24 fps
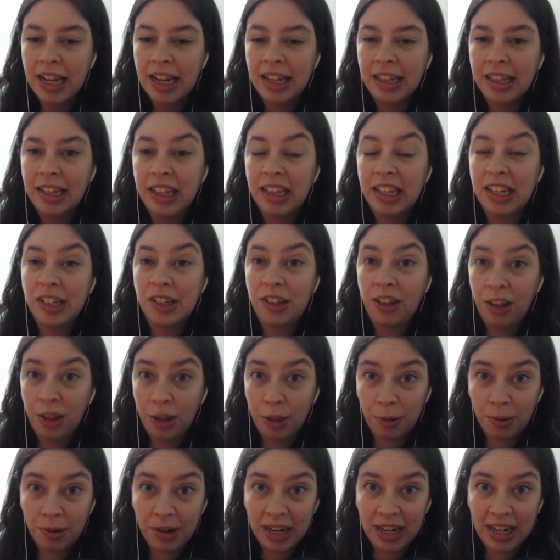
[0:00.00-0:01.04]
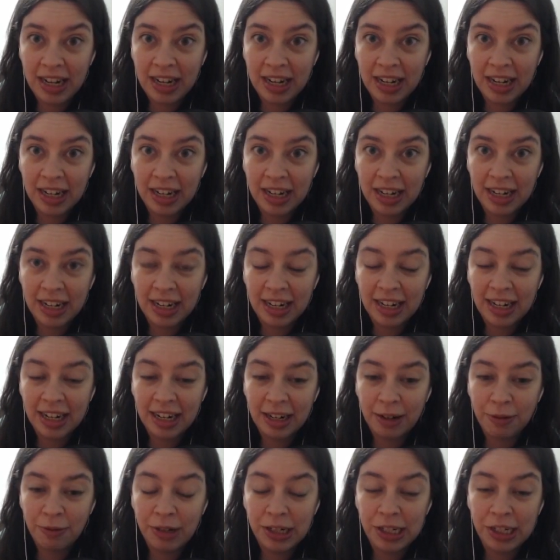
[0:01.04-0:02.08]
then these are the 3
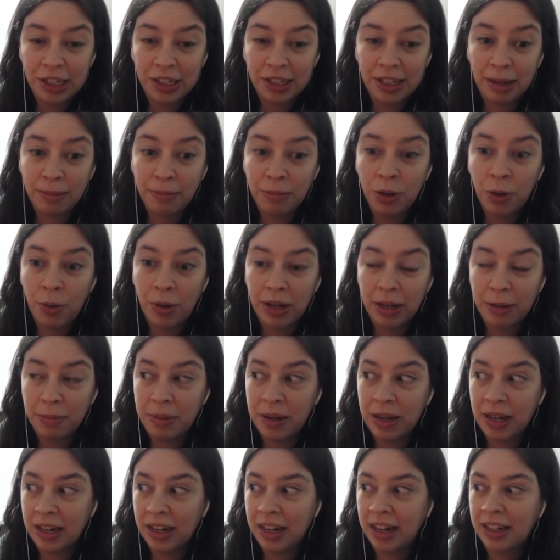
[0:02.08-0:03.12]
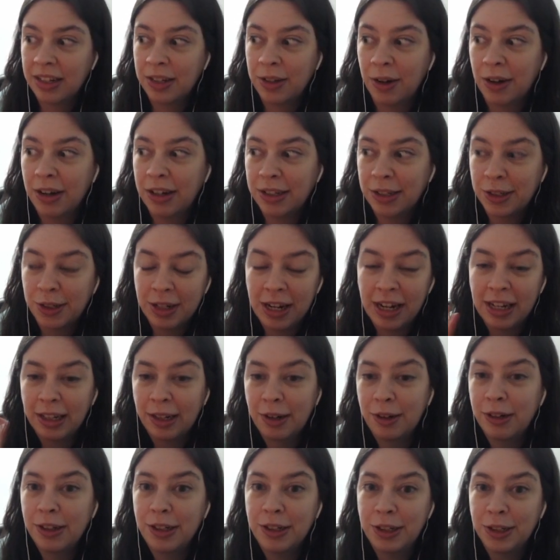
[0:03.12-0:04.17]
regions I'm going to pick. Sorry, I
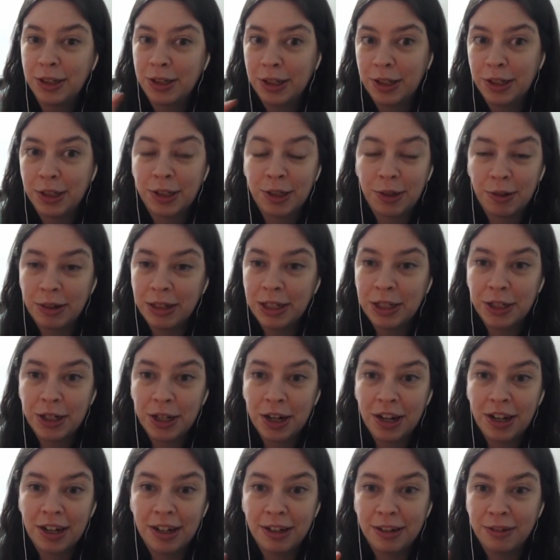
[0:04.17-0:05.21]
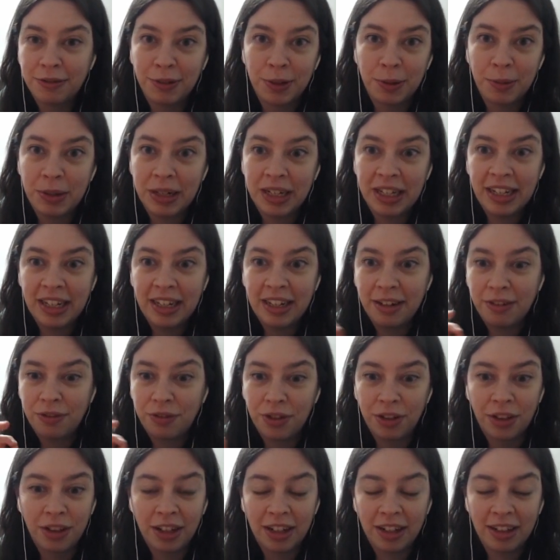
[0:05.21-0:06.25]
literally just took a screenshot of the wiki
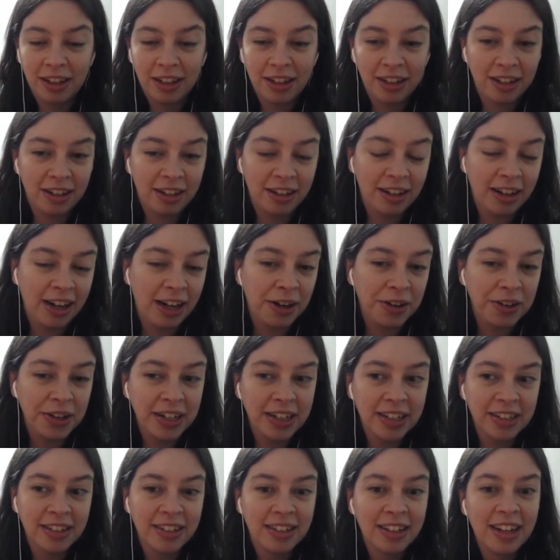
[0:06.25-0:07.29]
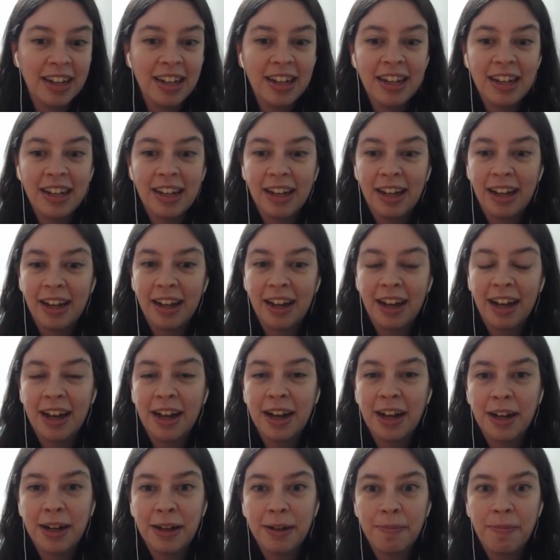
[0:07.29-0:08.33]
for like the areas.
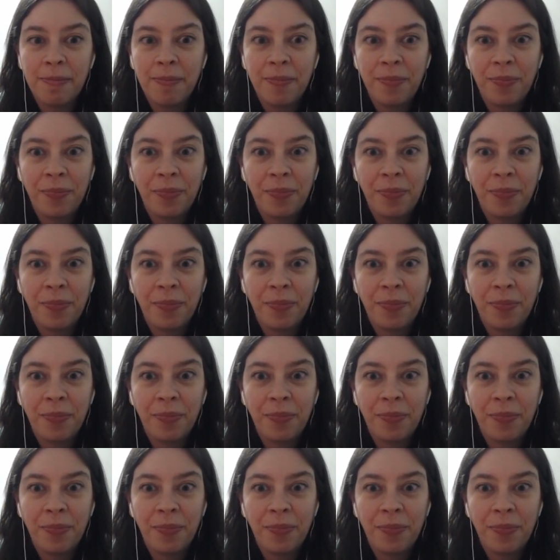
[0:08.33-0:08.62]
But